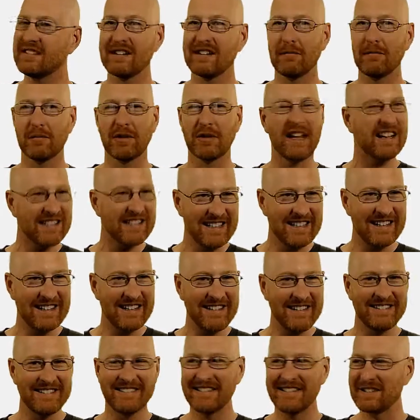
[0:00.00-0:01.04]

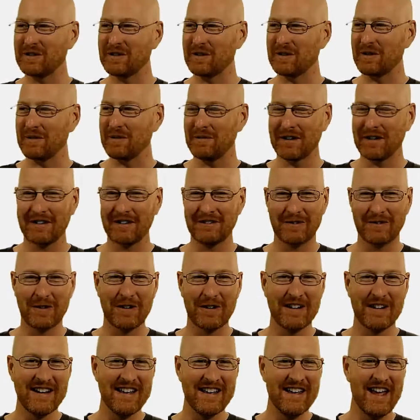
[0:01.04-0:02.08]
complexity, that's the word I'm looking
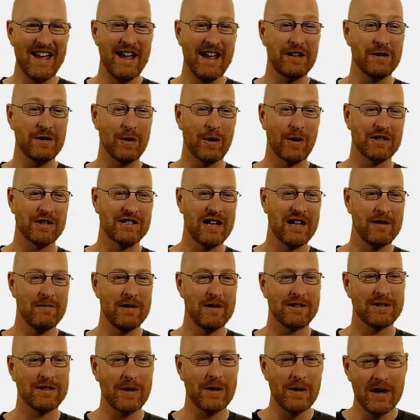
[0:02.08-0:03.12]
for, into our
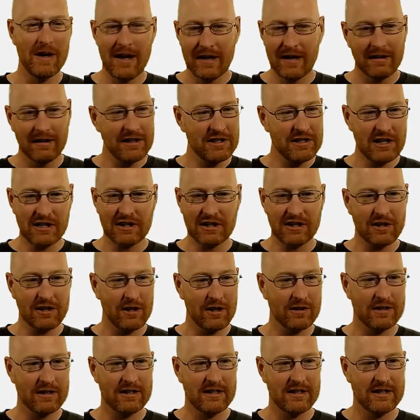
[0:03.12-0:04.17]
statement. So let's just
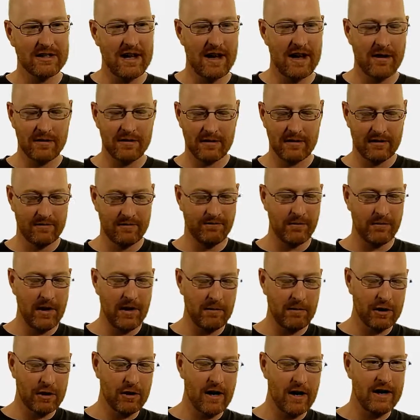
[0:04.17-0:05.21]
start this out. I'm
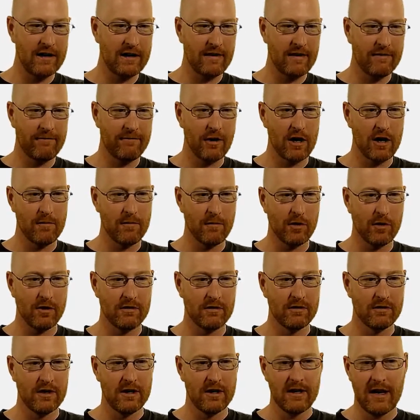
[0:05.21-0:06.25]
gonna create a
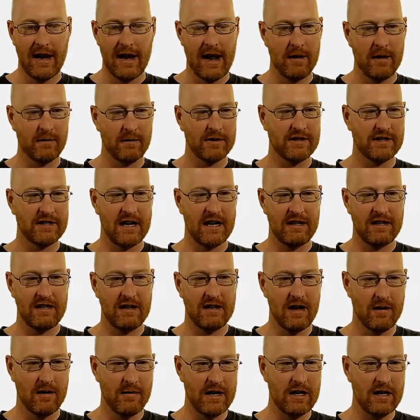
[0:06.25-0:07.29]
variable and I'm gonna say
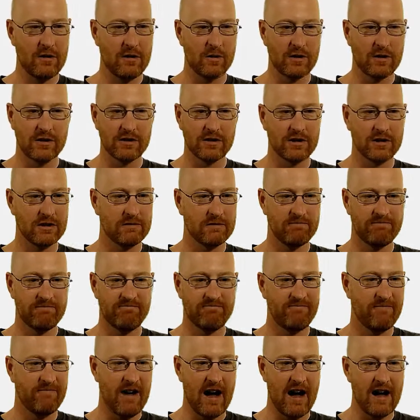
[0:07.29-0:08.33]
num equals
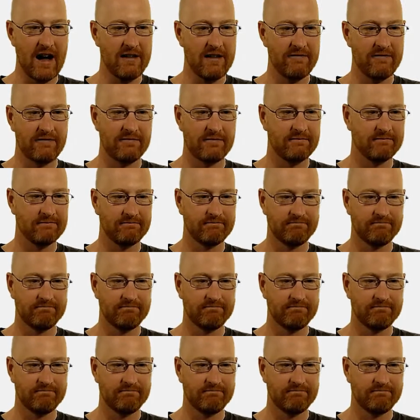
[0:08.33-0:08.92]
five,